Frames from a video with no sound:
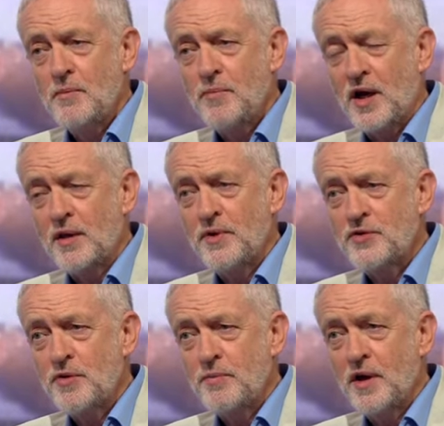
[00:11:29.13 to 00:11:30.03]

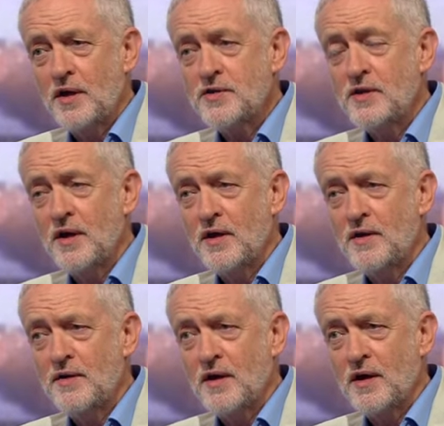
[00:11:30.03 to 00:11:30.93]
parliamentary party
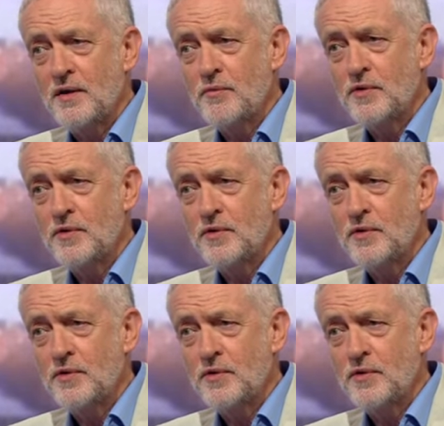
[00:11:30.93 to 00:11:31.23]
and I